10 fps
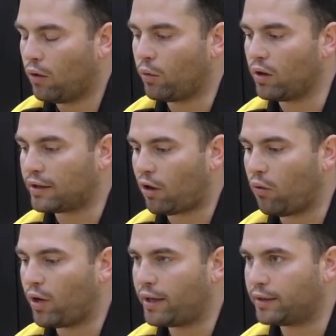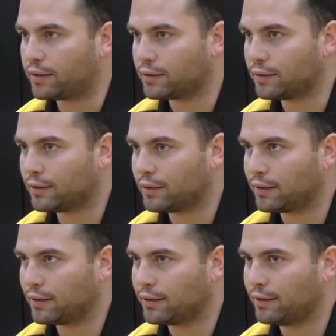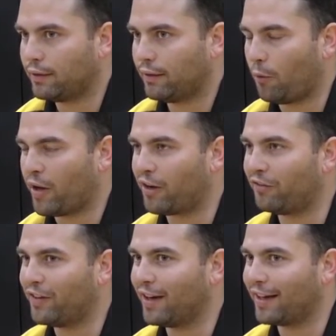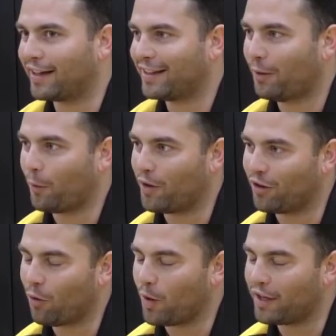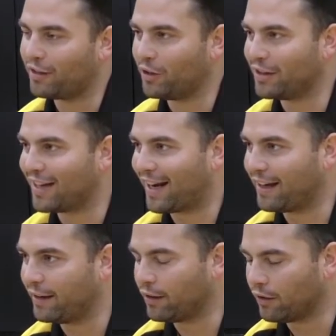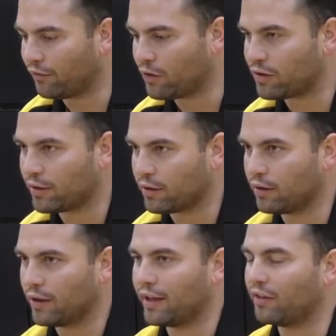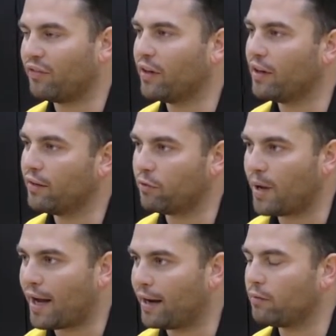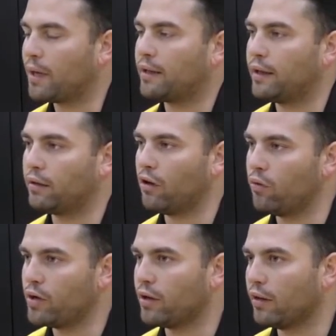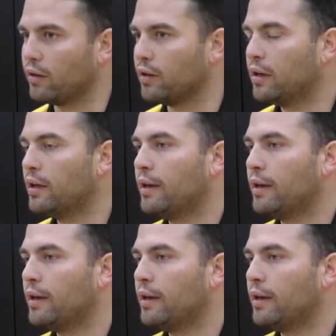Well, it's always a better feeling when you're going into your second year. The first year, you're getting the feel of everybody. Everybody's getting to know each other.